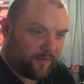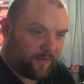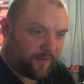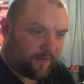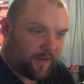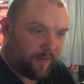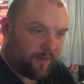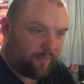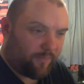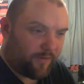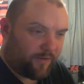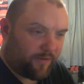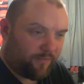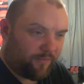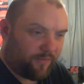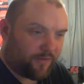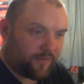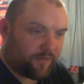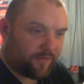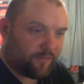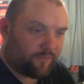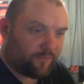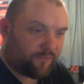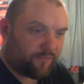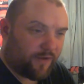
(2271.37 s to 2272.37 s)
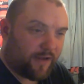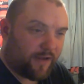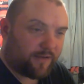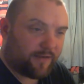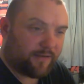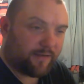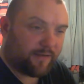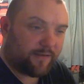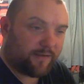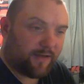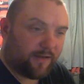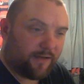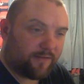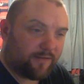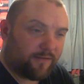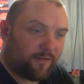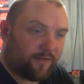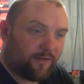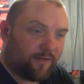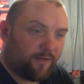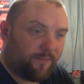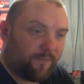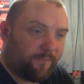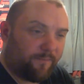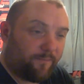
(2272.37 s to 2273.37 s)
Came in the original transit chest
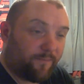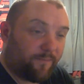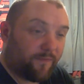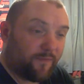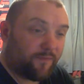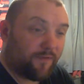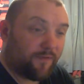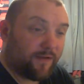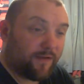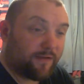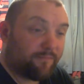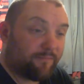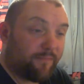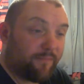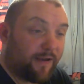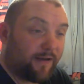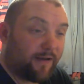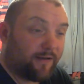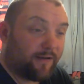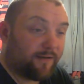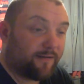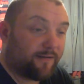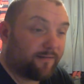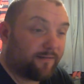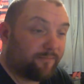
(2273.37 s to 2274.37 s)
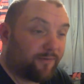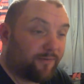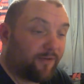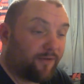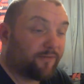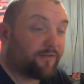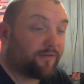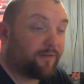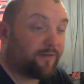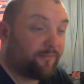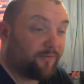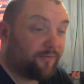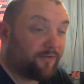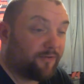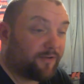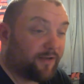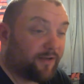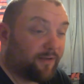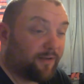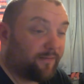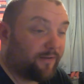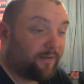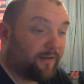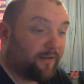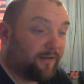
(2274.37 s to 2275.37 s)
too. This thing is mint, belongs in the
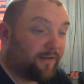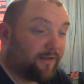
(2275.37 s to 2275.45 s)
museum.